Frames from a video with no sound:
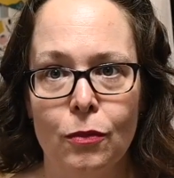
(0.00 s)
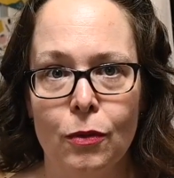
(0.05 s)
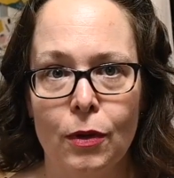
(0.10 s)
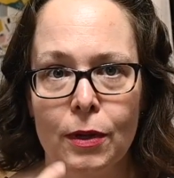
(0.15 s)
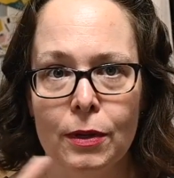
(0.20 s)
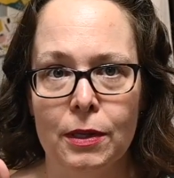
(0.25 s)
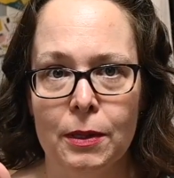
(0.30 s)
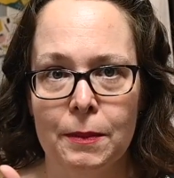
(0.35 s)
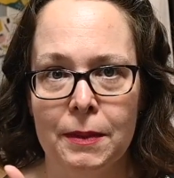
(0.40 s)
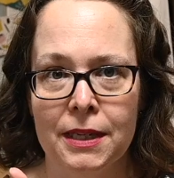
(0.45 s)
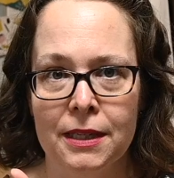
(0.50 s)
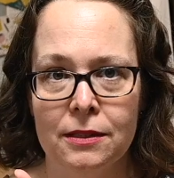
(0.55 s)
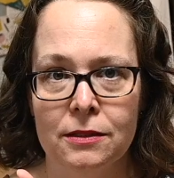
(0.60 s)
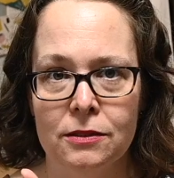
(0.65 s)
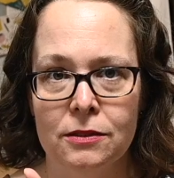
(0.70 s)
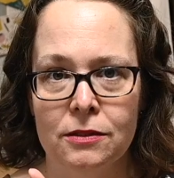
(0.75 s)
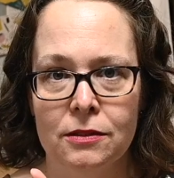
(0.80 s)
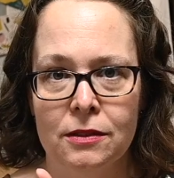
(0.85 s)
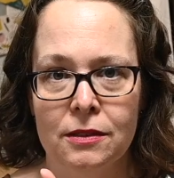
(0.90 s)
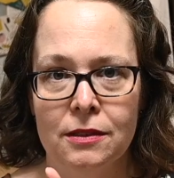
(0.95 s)
Let me
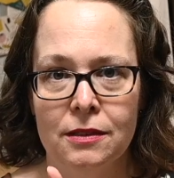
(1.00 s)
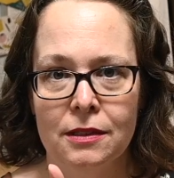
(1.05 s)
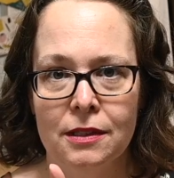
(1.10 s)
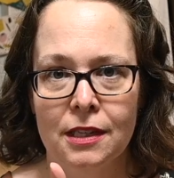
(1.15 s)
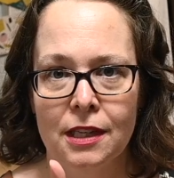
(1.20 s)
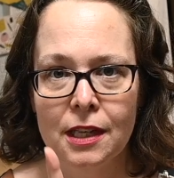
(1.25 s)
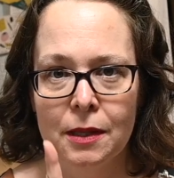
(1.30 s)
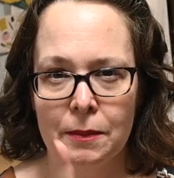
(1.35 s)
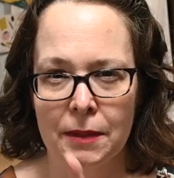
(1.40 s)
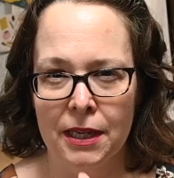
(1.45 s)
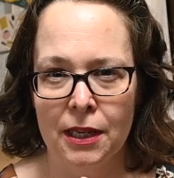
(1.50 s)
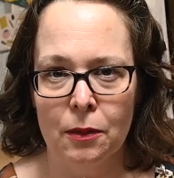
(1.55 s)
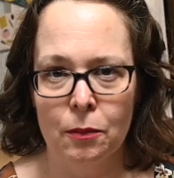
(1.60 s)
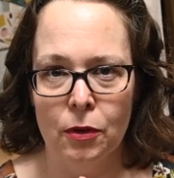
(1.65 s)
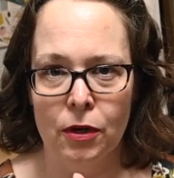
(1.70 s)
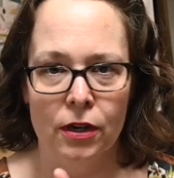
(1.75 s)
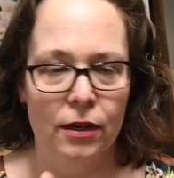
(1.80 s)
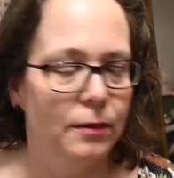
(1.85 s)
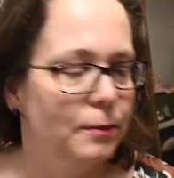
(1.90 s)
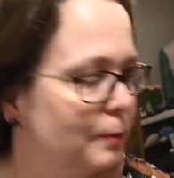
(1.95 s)
get a
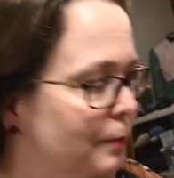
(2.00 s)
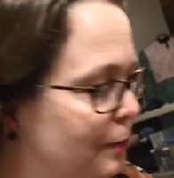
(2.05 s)
book.